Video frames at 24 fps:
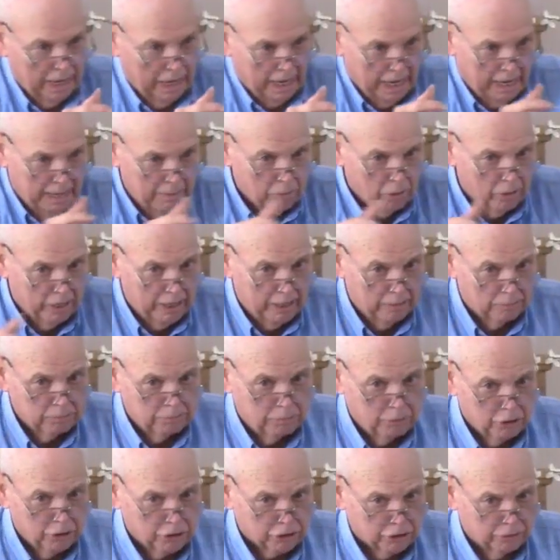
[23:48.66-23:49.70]
Abraham's
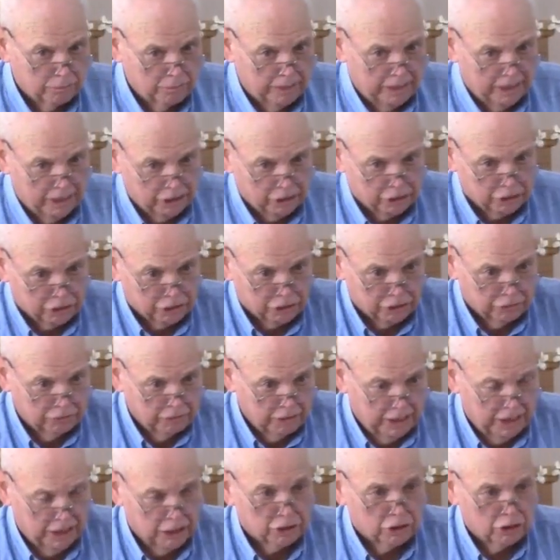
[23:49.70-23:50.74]
bosom is,
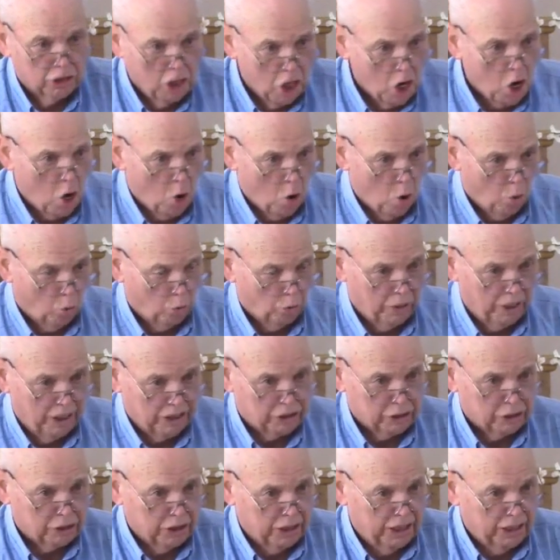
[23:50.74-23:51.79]
is gone.
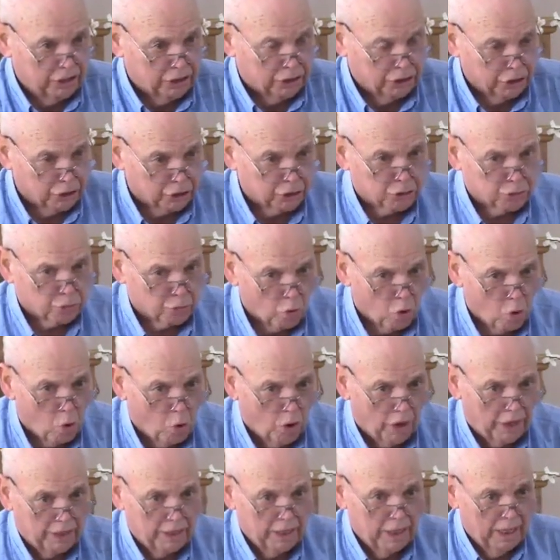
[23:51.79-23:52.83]
It's, it's
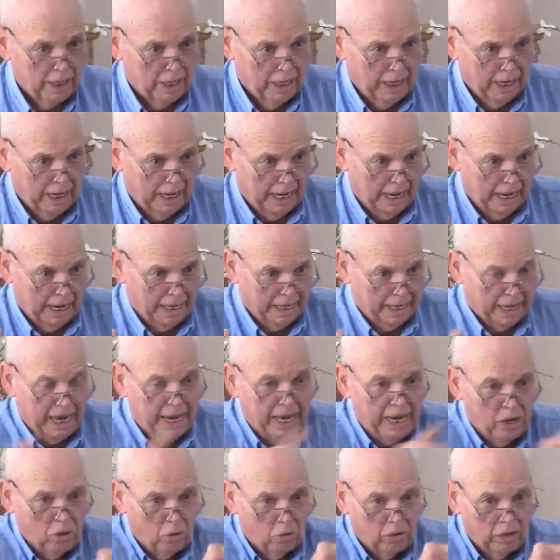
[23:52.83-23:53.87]
destroyed, and
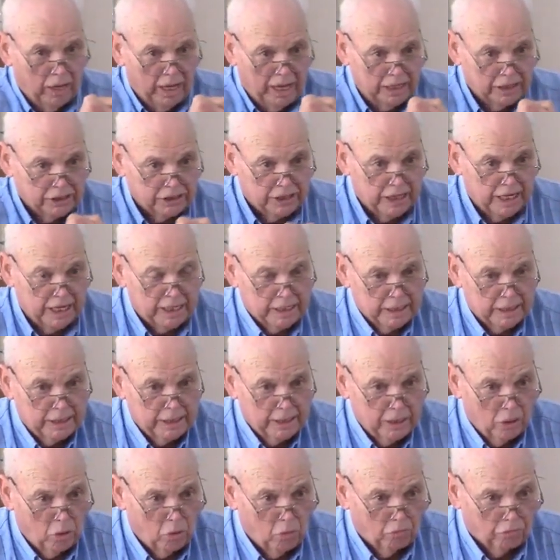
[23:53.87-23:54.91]
hell has taken
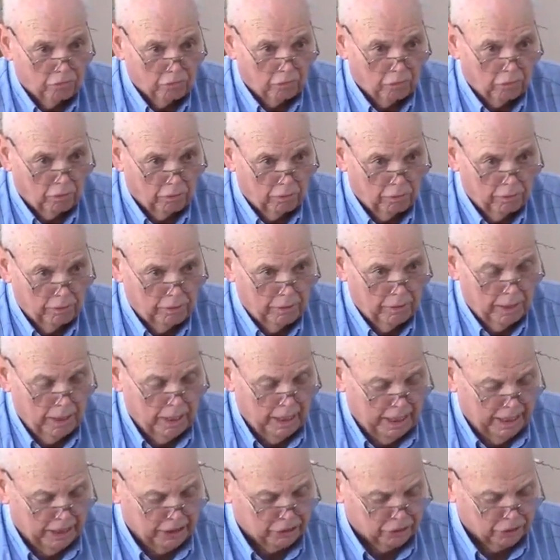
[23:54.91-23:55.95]
it over.
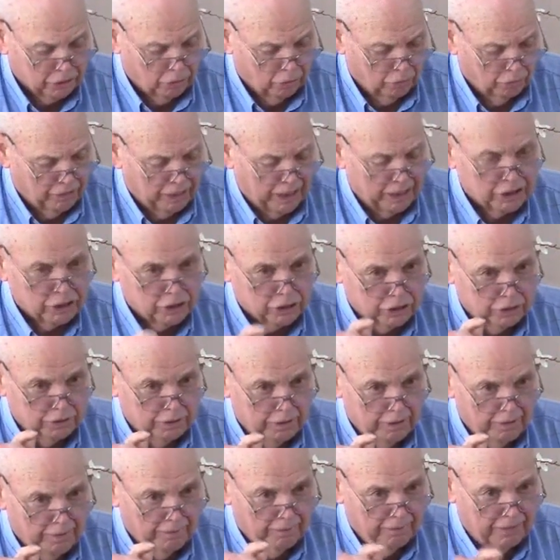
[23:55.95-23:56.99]
And so that's
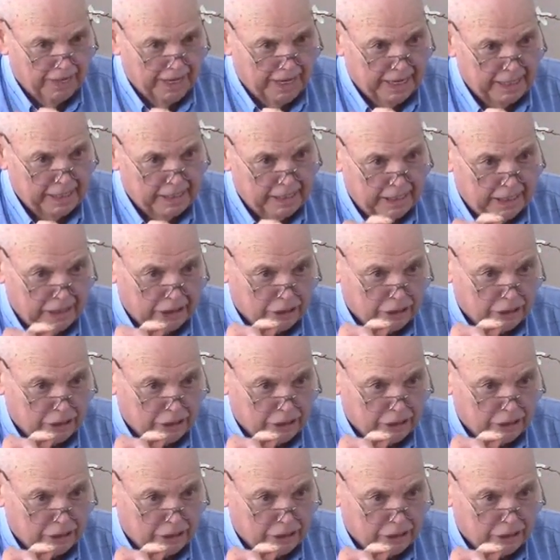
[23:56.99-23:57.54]
that